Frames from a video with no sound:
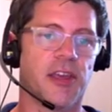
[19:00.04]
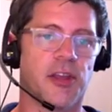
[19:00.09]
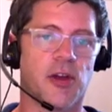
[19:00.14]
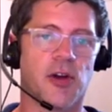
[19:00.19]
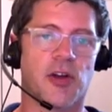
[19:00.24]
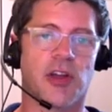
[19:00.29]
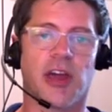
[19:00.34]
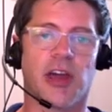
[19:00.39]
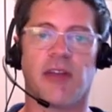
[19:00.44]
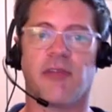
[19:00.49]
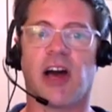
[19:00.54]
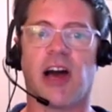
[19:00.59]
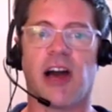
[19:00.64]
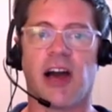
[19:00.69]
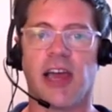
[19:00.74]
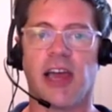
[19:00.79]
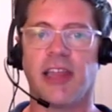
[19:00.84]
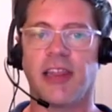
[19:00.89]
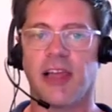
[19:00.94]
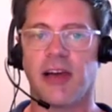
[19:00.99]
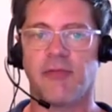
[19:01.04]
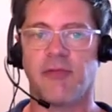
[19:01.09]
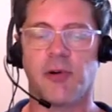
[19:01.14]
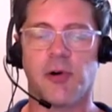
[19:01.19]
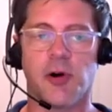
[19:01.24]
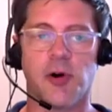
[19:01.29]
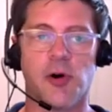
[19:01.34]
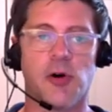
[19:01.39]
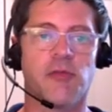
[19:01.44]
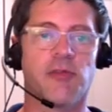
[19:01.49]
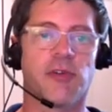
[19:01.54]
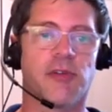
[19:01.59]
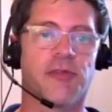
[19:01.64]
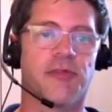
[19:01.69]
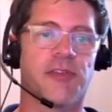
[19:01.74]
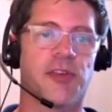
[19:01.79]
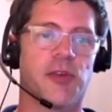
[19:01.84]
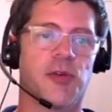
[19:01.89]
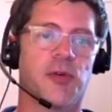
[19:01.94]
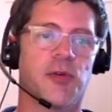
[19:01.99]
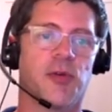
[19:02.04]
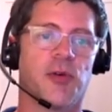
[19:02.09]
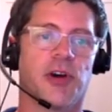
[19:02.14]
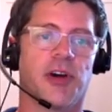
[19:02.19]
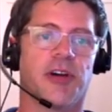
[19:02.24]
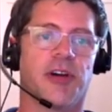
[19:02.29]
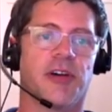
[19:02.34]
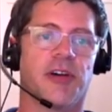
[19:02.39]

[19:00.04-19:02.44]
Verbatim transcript: you know, kind of a high level overview